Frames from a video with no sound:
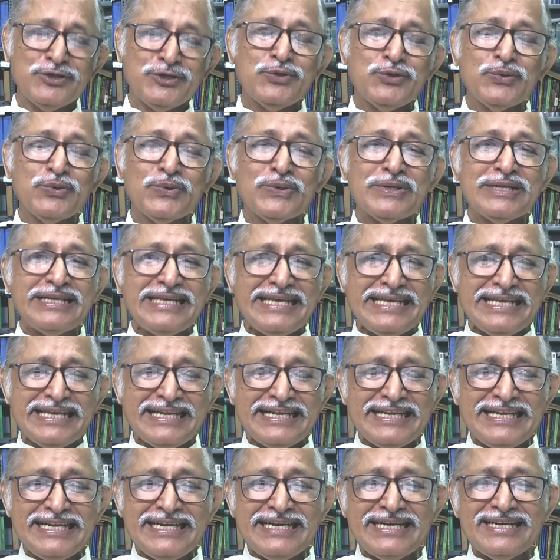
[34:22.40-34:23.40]
to
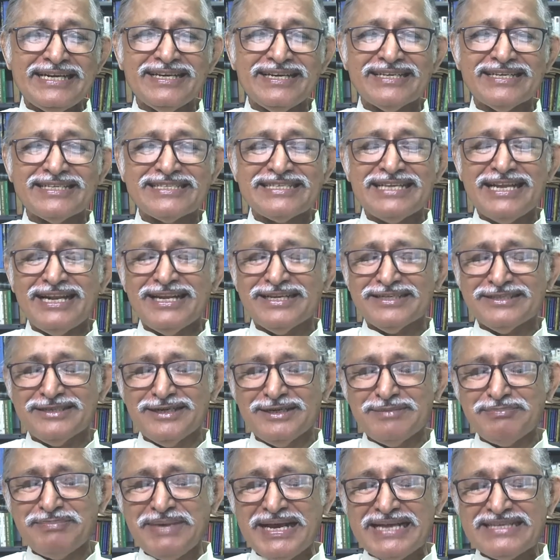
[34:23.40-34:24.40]
reread
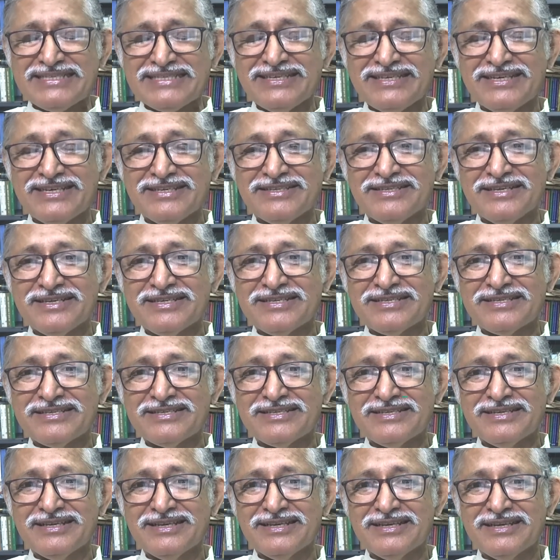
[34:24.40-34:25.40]
selected
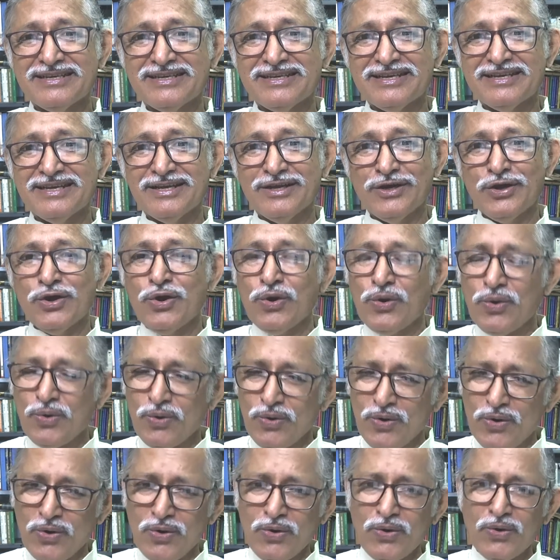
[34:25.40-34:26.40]
passages
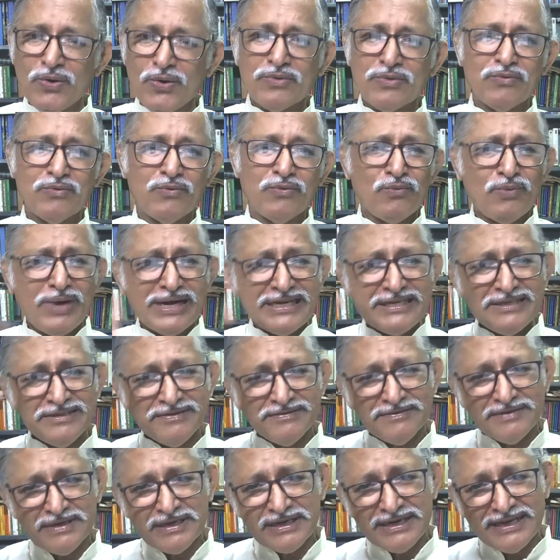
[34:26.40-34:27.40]
or
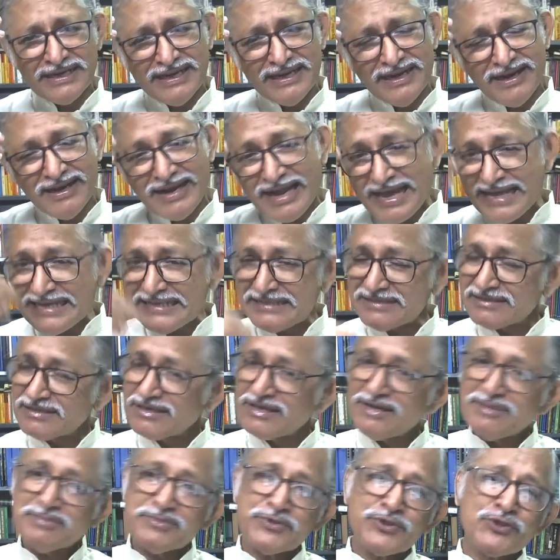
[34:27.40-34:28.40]
whatever light
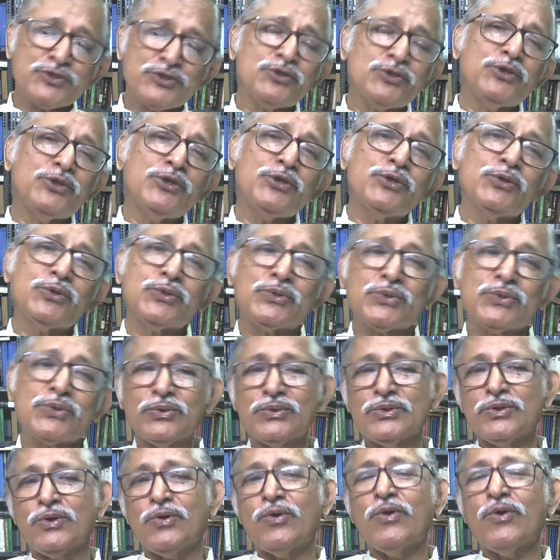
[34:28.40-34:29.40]
comes to you
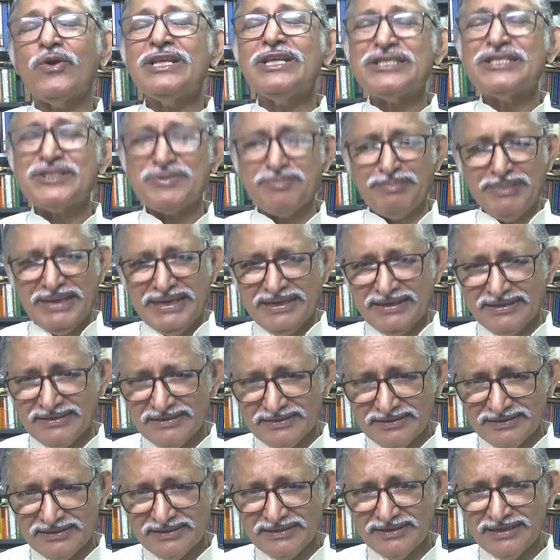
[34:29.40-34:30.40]
through the Holy
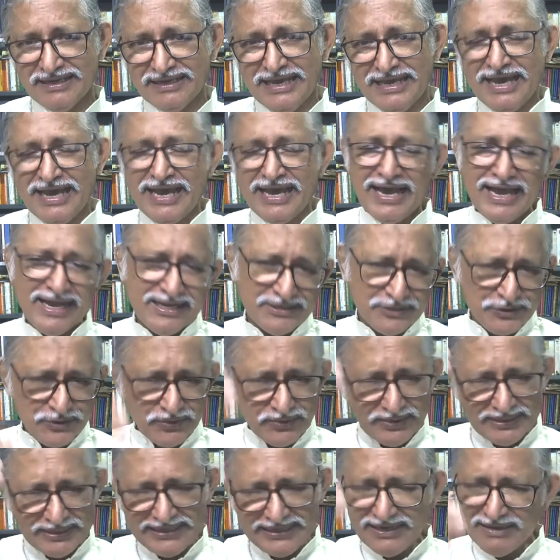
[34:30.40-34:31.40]
Spirit. As
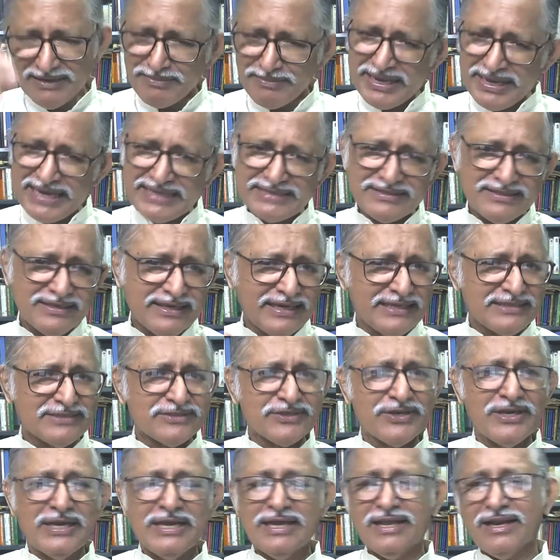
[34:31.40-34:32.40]
you read a
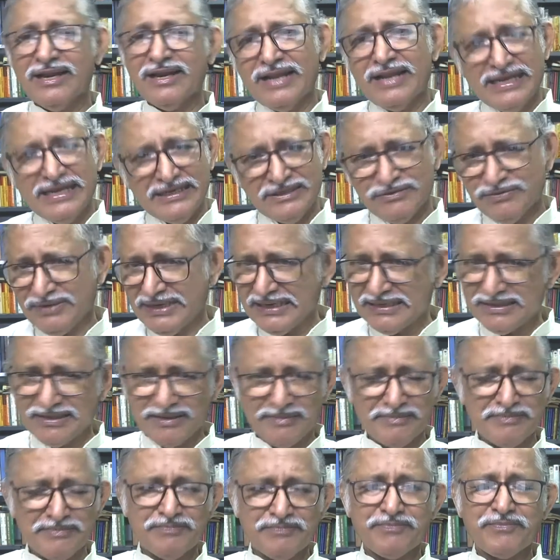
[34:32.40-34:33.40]
passage, light will
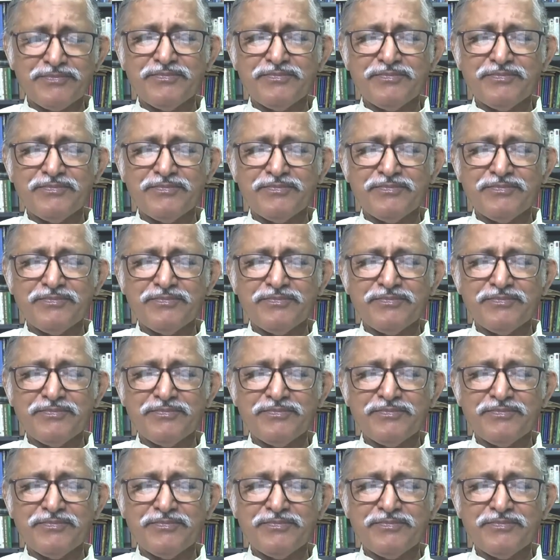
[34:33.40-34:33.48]
come.